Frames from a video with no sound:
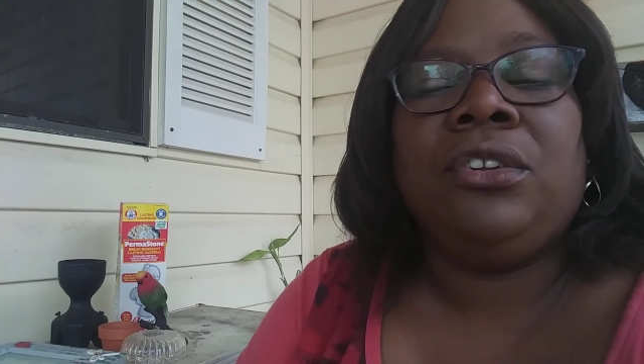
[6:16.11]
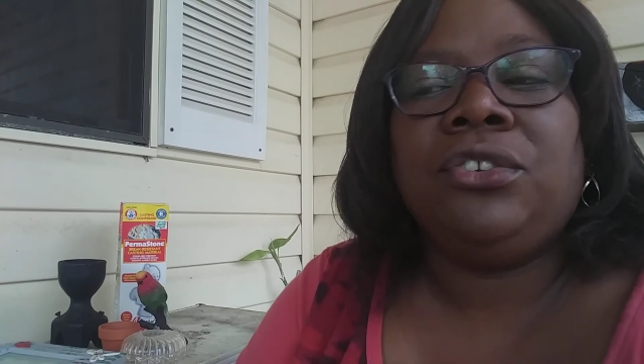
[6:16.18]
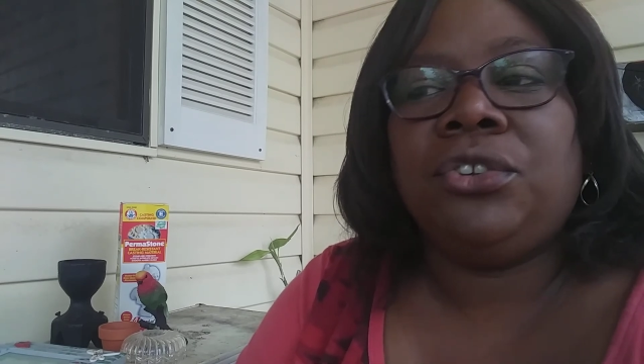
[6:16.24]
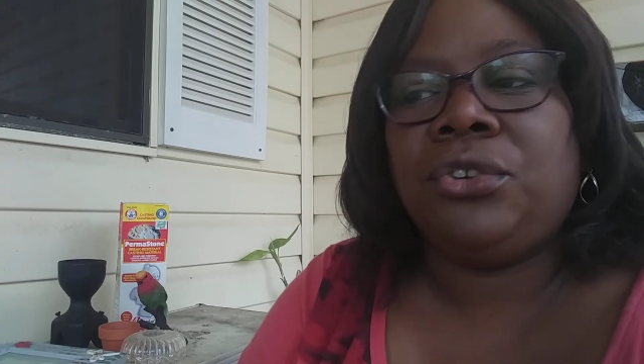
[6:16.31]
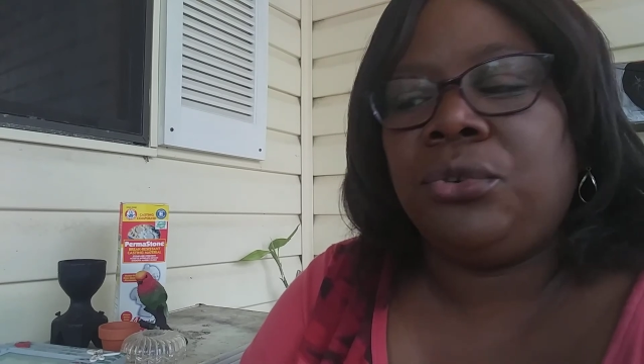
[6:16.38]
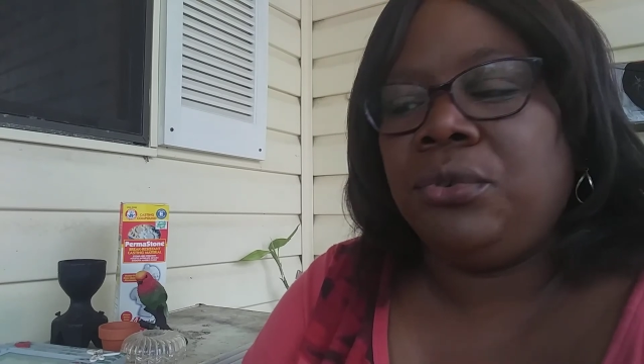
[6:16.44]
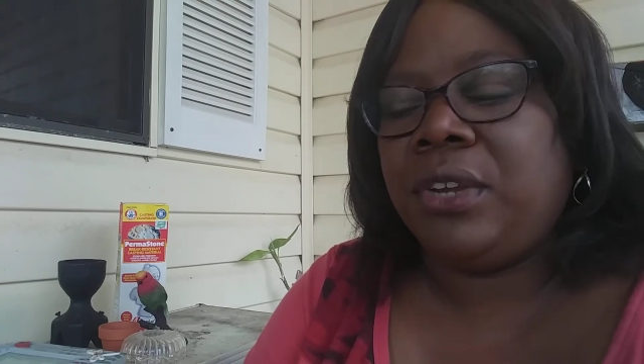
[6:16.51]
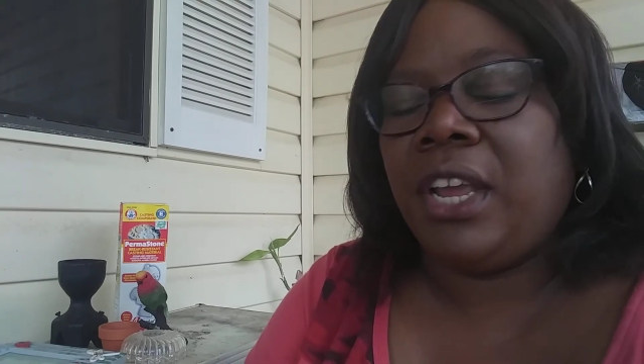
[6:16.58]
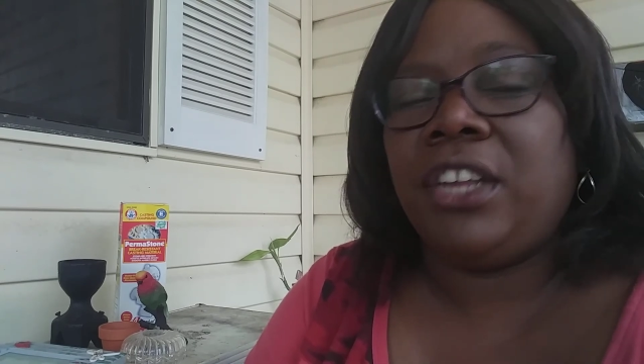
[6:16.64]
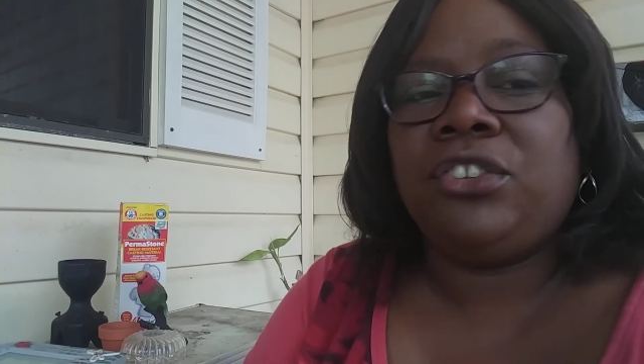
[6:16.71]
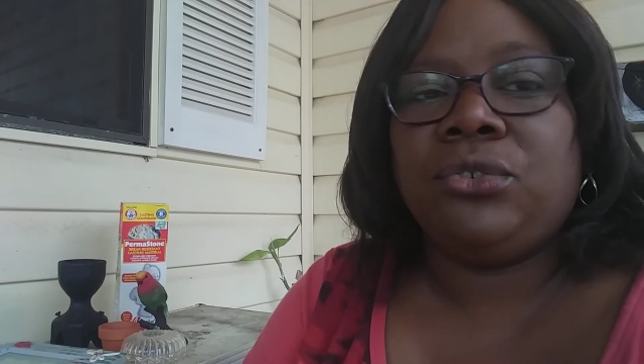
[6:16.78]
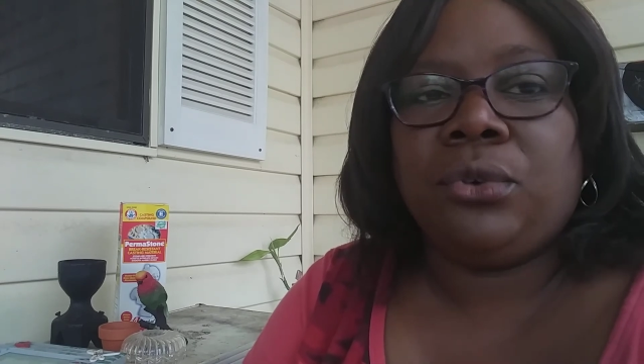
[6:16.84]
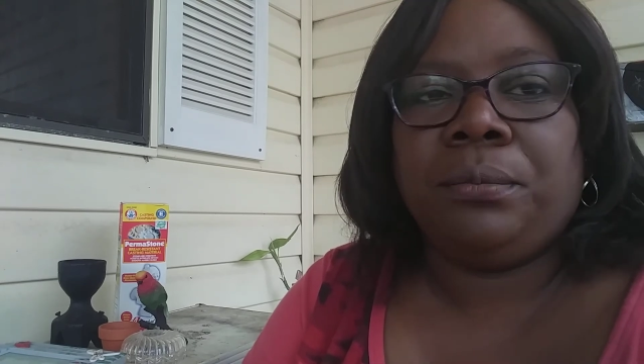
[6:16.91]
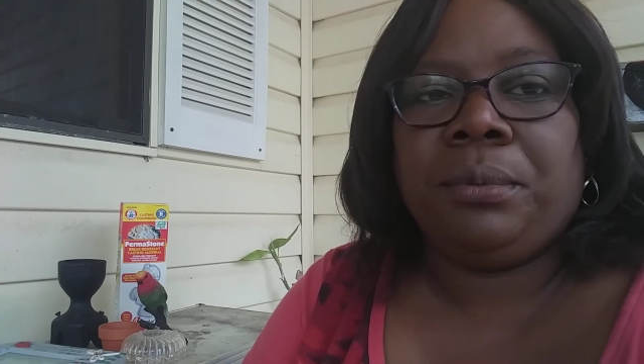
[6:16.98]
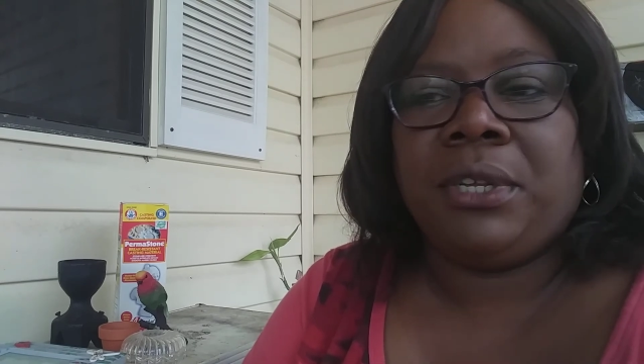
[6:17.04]
to create
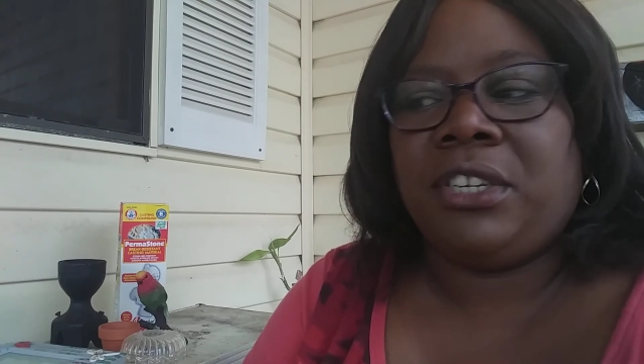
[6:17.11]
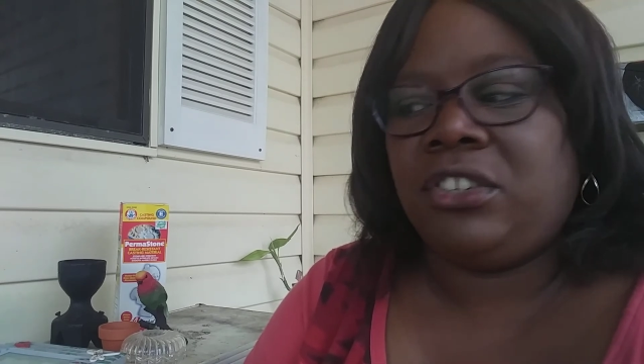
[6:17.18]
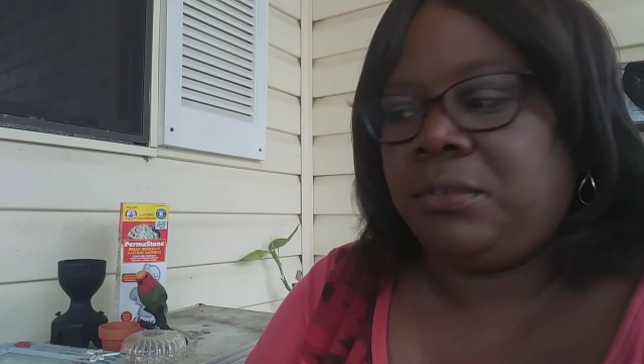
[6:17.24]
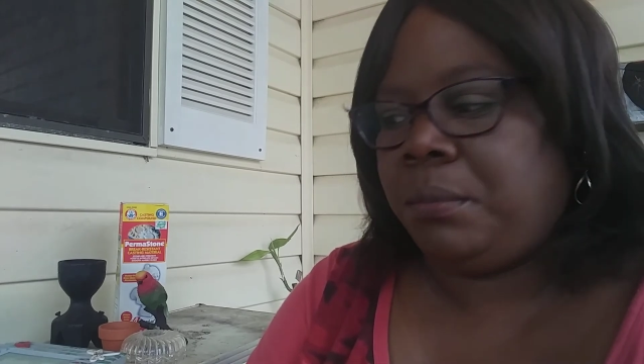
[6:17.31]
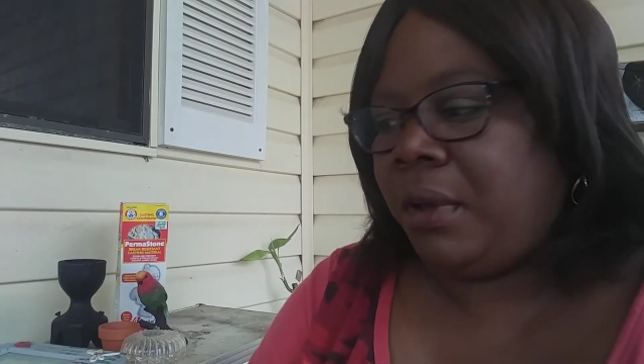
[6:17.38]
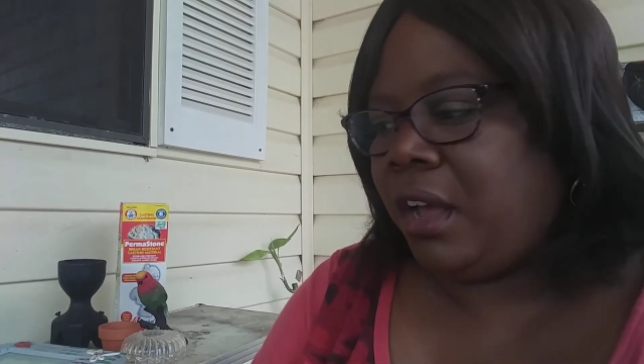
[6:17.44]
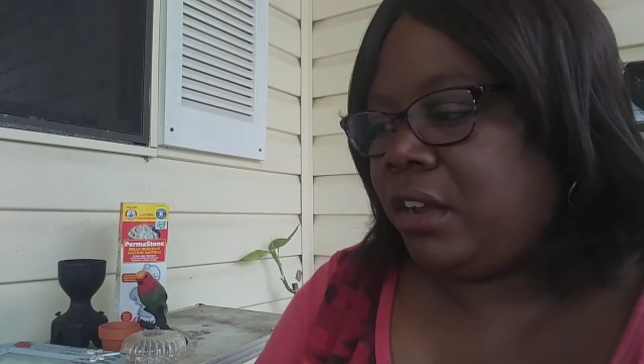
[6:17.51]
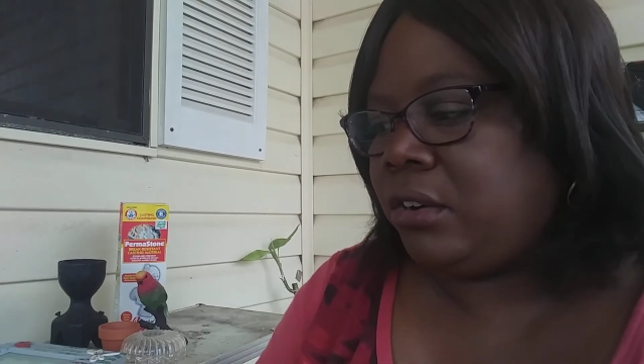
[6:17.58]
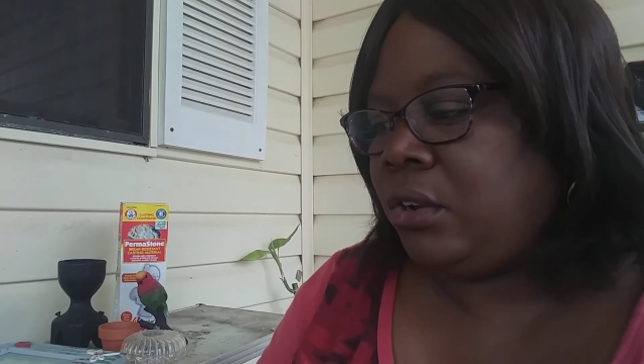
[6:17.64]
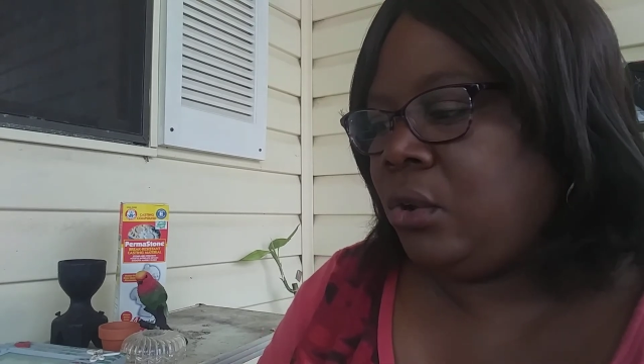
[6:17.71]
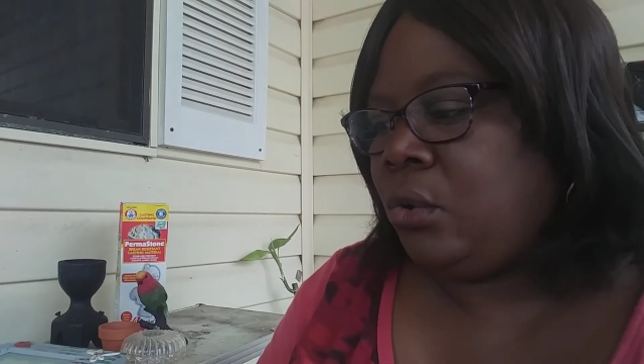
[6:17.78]
your pinch pot